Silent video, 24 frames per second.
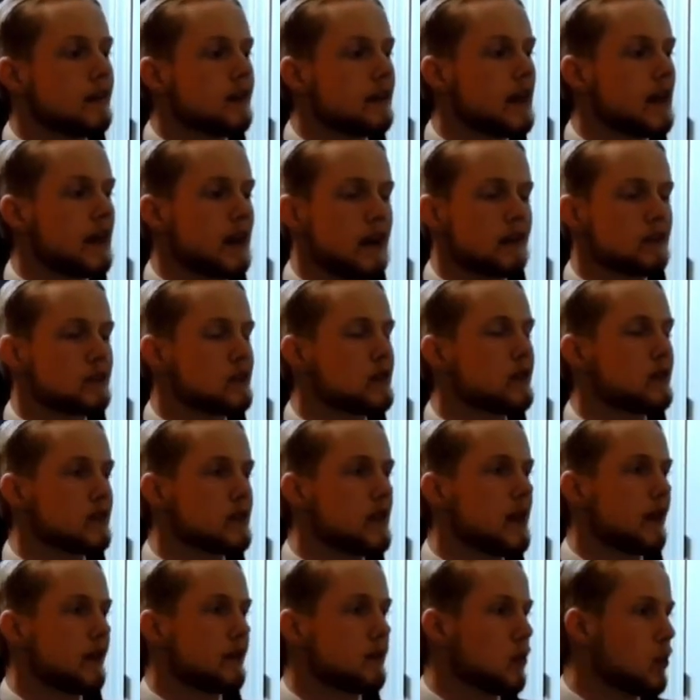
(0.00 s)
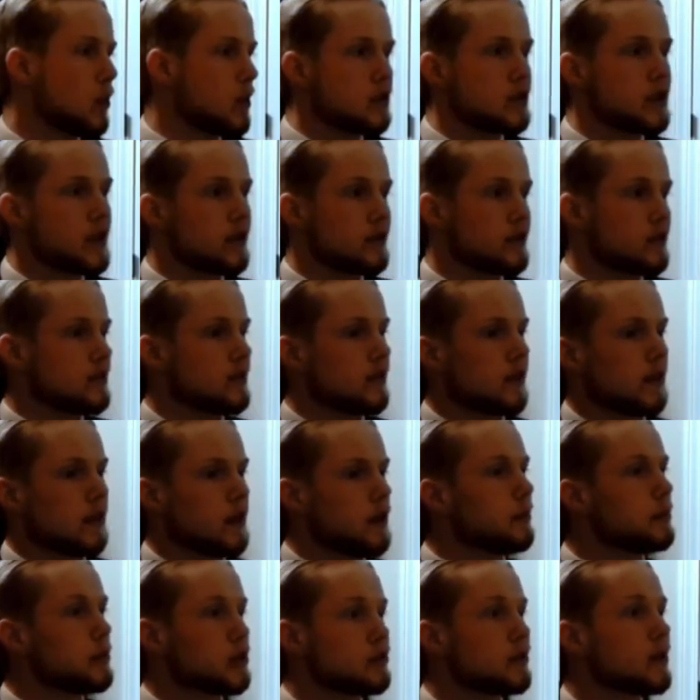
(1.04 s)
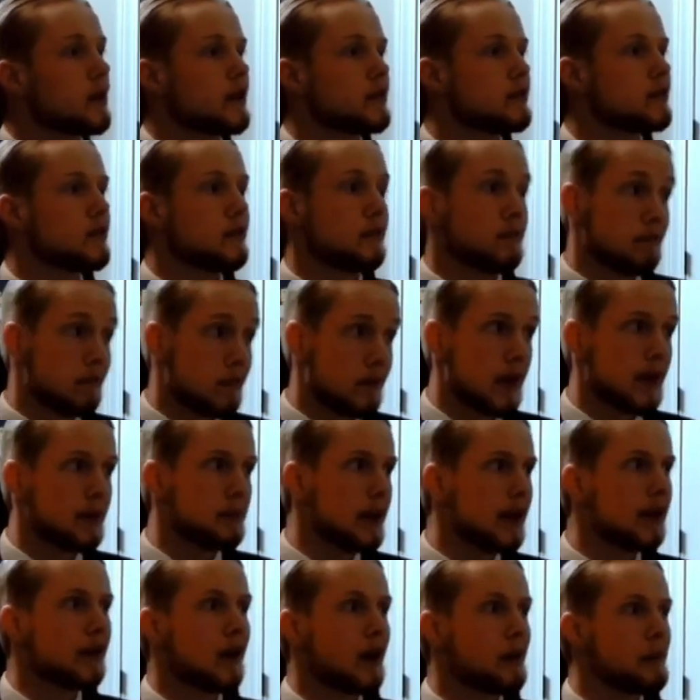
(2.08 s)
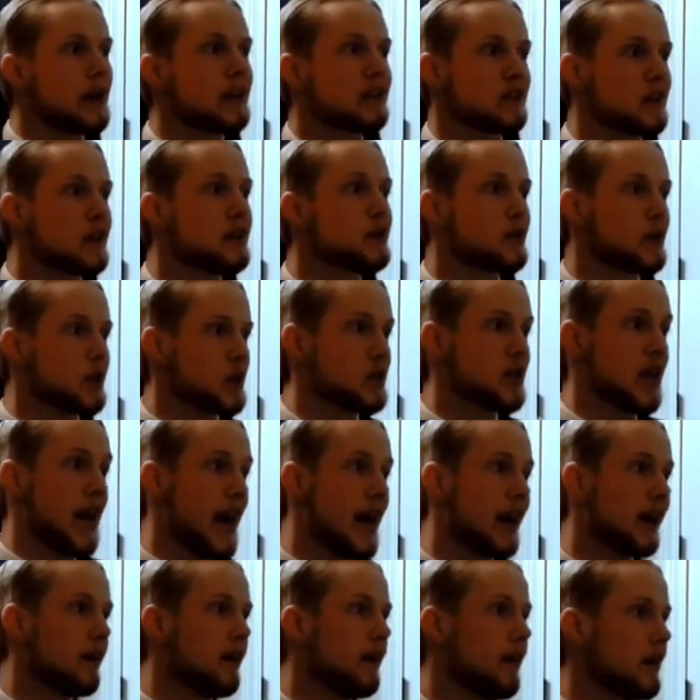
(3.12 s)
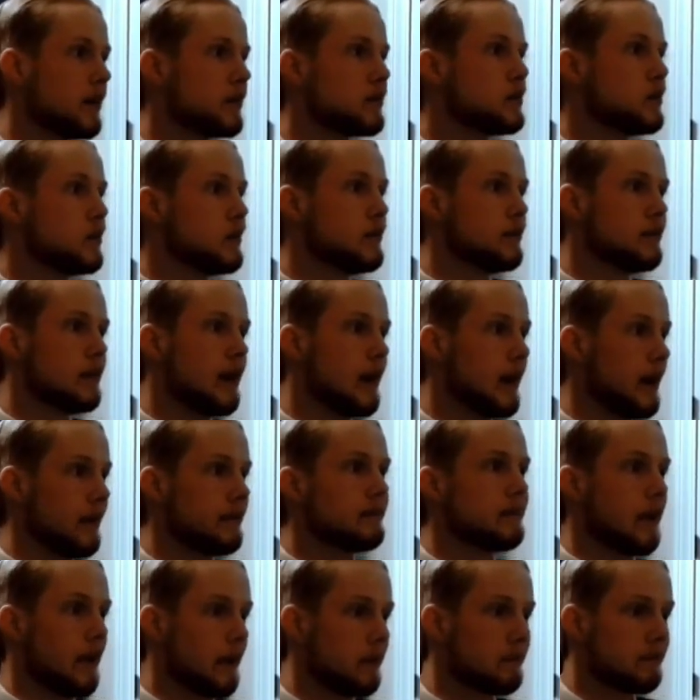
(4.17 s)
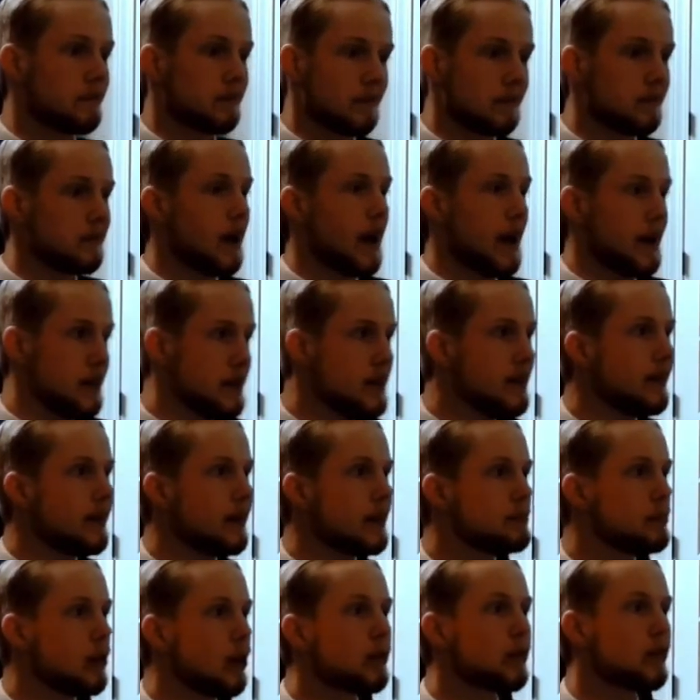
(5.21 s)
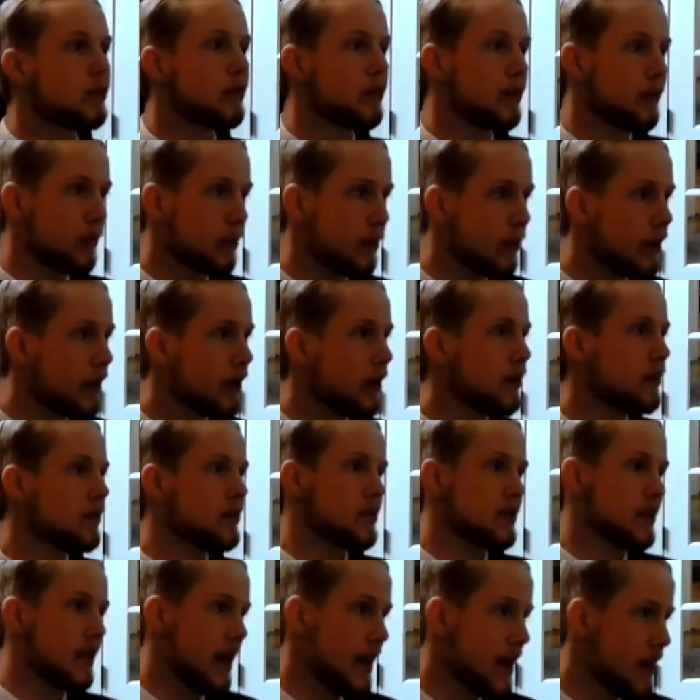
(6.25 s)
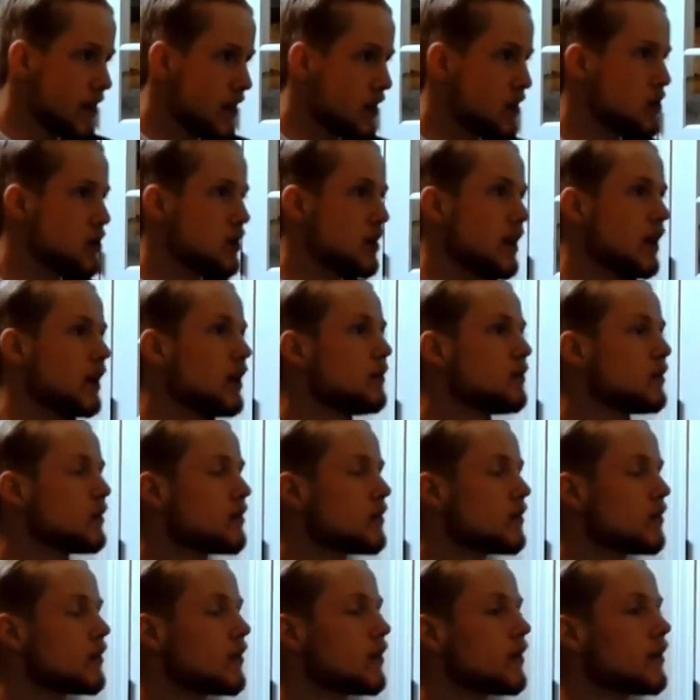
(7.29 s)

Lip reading: Yeah, and I'd still say, of course, as Missourians, it'd be in our best interest to hang on to ideally both the Royals and the Chiefs.